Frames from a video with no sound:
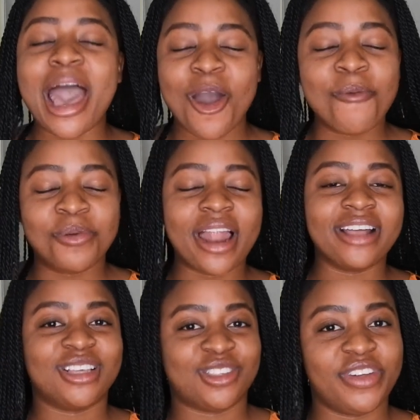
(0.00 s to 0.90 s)
I hope you
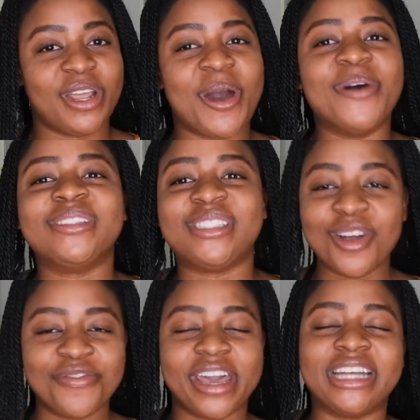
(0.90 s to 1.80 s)
liked this video.
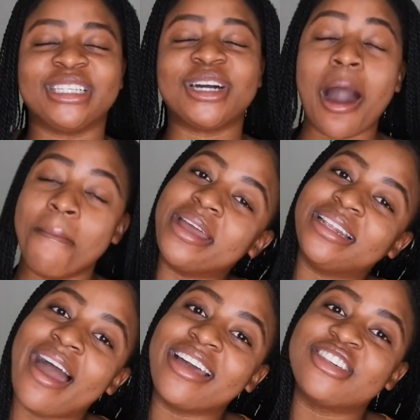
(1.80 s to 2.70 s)
Don't forget to
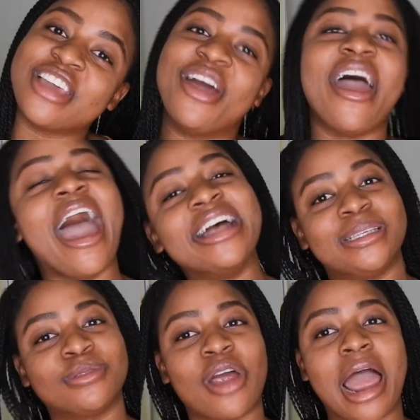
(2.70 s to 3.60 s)
comment, like, share, and
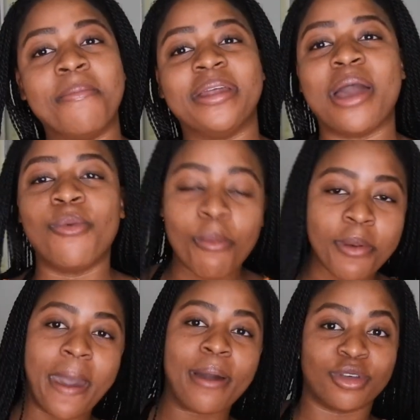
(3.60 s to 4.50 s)
subscribe, and I will
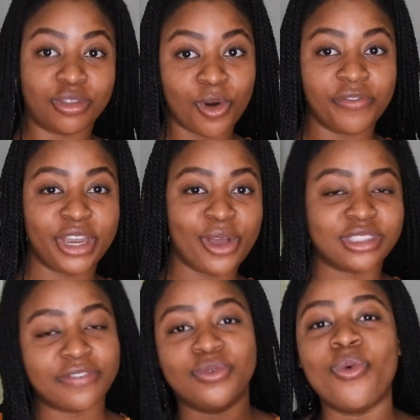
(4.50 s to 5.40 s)
be back with more
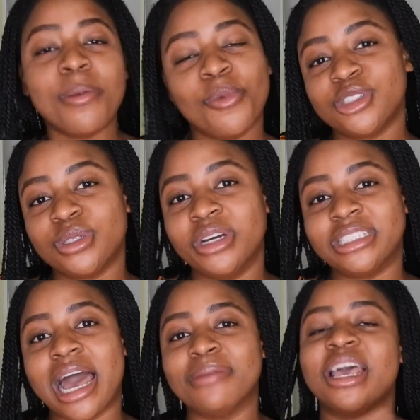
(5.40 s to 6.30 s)
videos. If you want more story
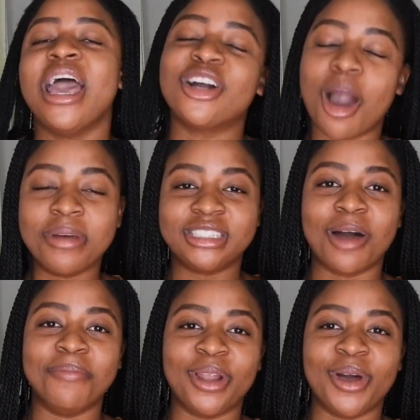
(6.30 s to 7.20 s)
times, comment
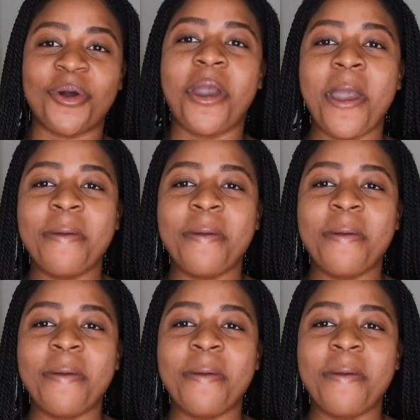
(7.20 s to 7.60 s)
down below.